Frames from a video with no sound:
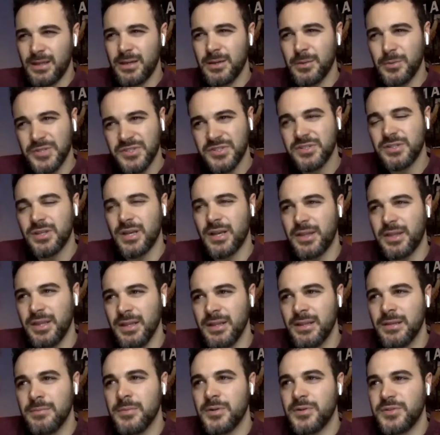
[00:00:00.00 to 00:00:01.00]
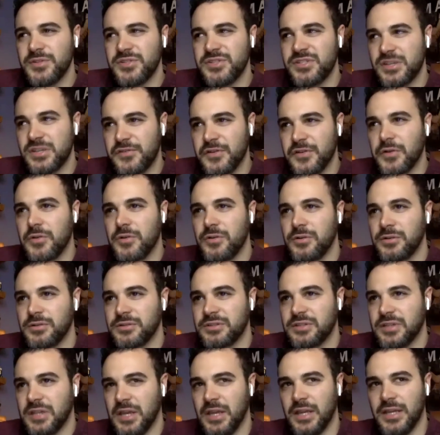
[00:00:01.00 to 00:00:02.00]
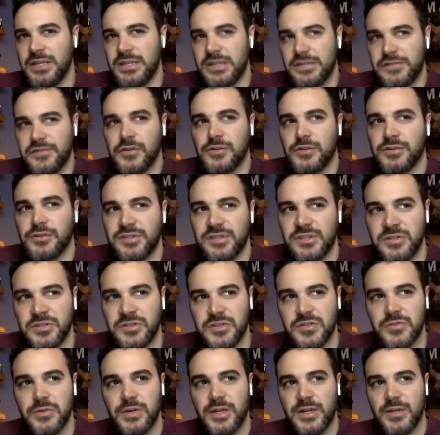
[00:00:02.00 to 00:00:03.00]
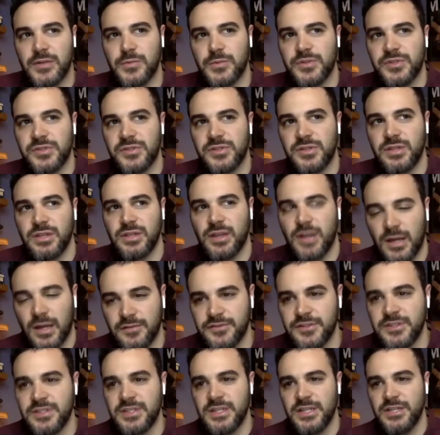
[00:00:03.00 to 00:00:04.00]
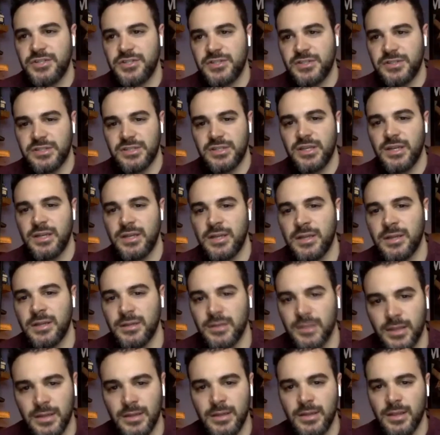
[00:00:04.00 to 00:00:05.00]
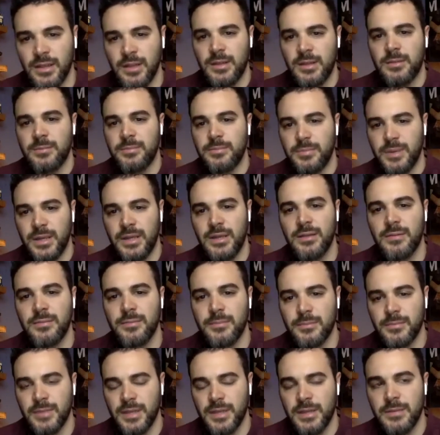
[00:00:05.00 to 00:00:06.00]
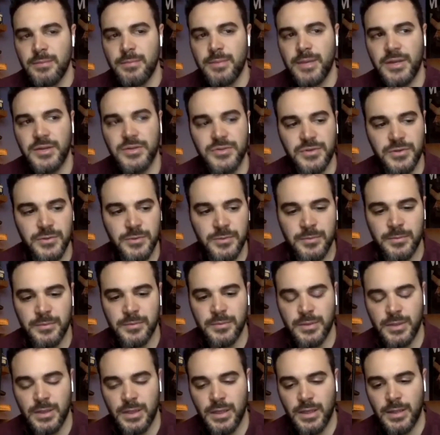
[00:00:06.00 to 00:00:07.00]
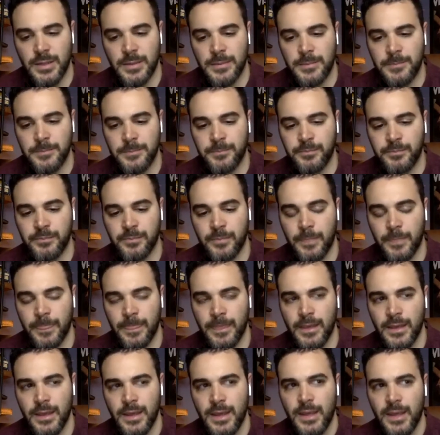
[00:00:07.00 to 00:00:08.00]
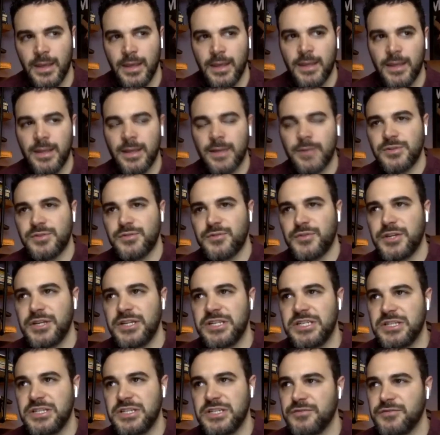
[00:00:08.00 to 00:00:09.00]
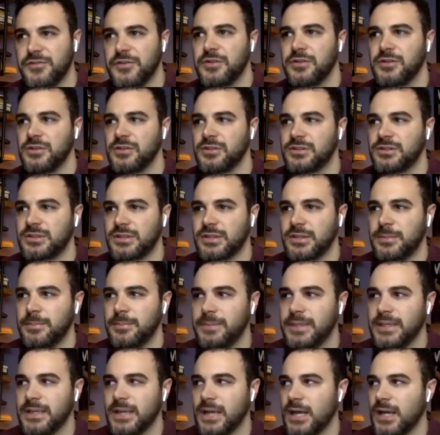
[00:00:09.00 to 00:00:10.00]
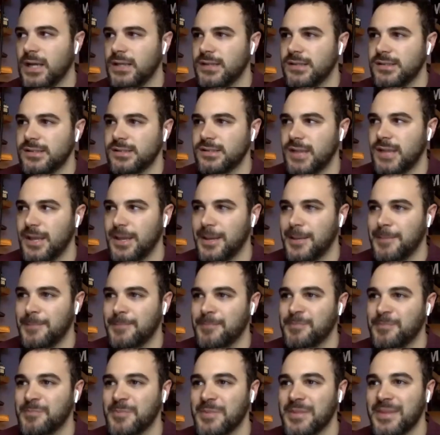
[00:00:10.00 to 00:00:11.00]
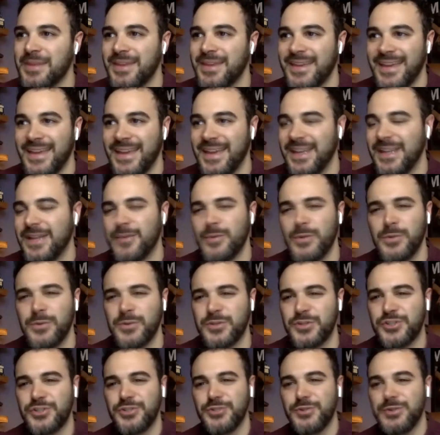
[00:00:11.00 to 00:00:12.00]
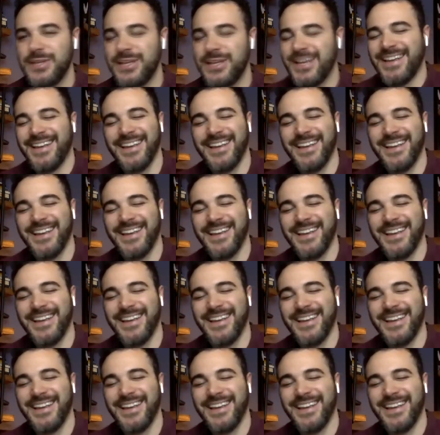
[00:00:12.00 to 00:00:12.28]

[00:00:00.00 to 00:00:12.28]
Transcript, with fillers: it was I think the most difficult difficult scene to direct was the confrontation scene in in, in the in the in the bedroom, um, and that was very difficult because um, you know we were shooting